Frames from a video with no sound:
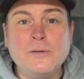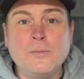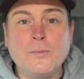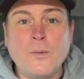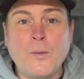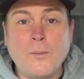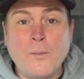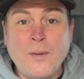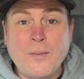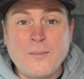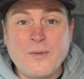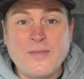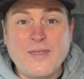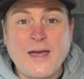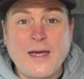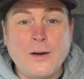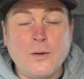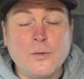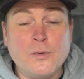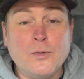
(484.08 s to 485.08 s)
remember
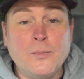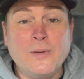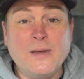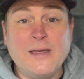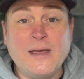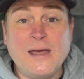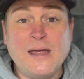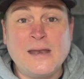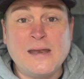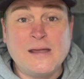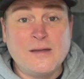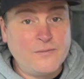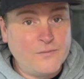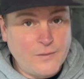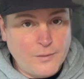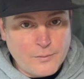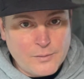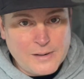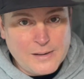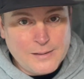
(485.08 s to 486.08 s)
that, or you'll be eating
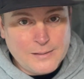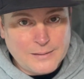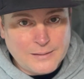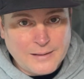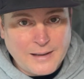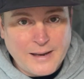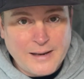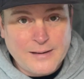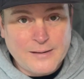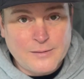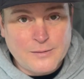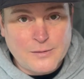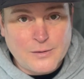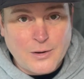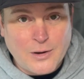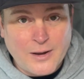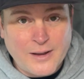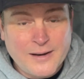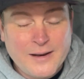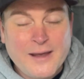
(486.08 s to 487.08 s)
very late at
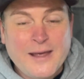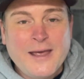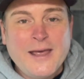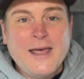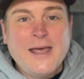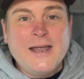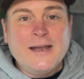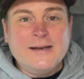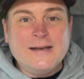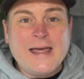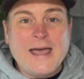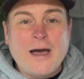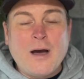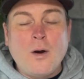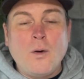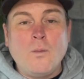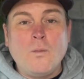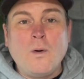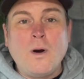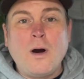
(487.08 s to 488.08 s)
night.
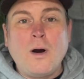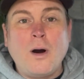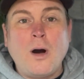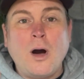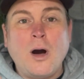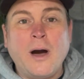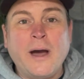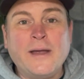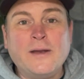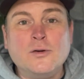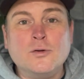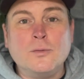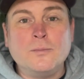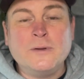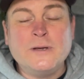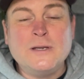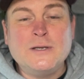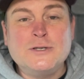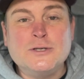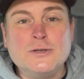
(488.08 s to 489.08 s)
Now, what I
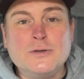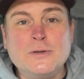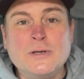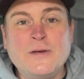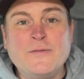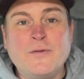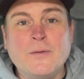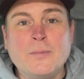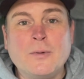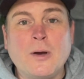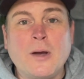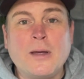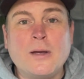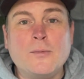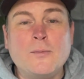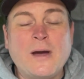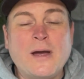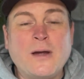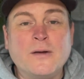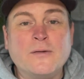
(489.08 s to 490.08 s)
normally do if I'm going
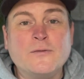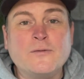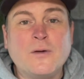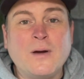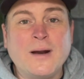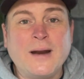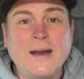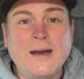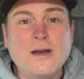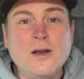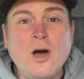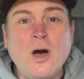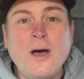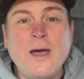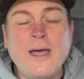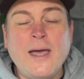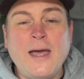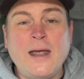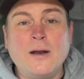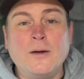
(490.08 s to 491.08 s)
away on a Friday
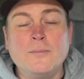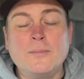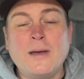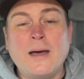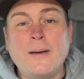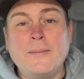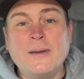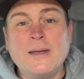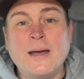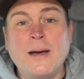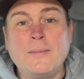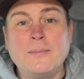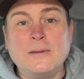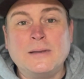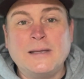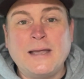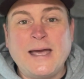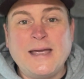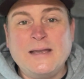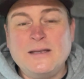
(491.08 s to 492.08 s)
night and I'm coming up
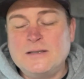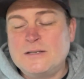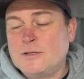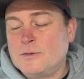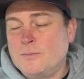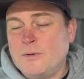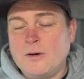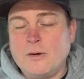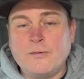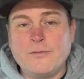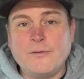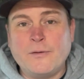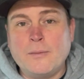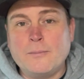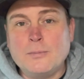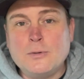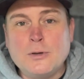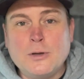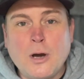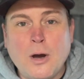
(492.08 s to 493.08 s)
late to wherever
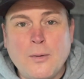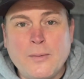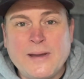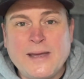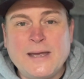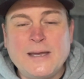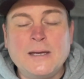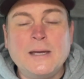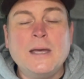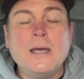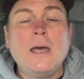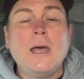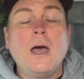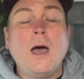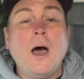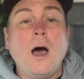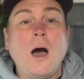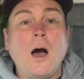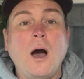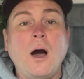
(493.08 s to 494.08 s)
I'm going,
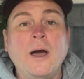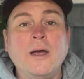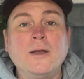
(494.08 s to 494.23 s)
I